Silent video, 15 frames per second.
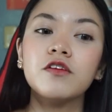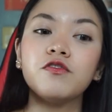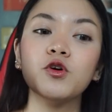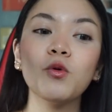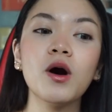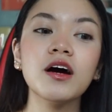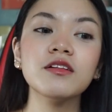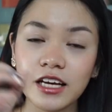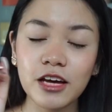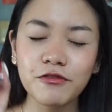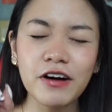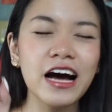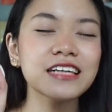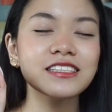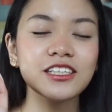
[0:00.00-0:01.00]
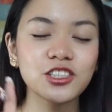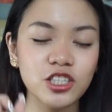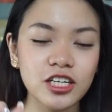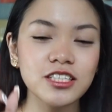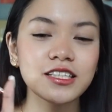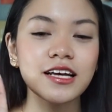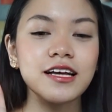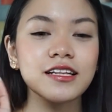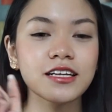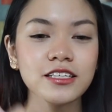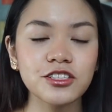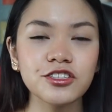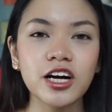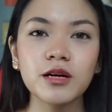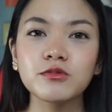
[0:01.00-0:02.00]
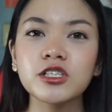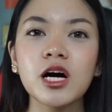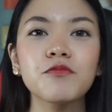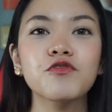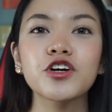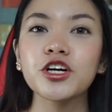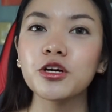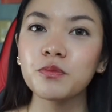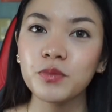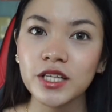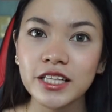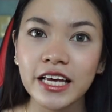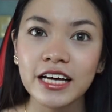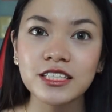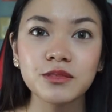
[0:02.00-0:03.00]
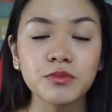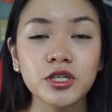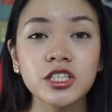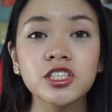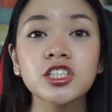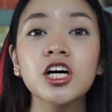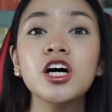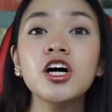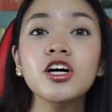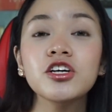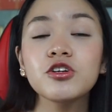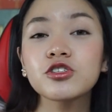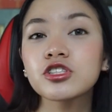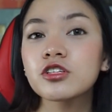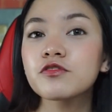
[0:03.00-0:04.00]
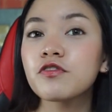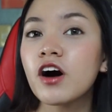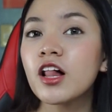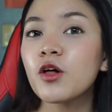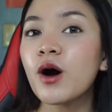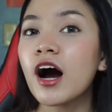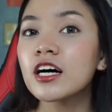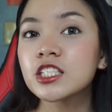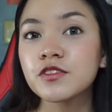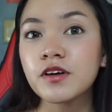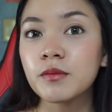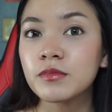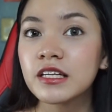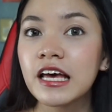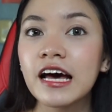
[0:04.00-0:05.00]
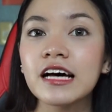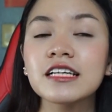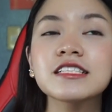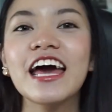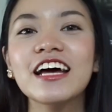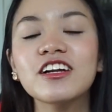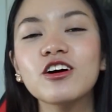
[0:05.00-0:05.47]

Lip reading: If you want a fast and trusted Instagram shop for your BTS merch, you should follow House of MDS. And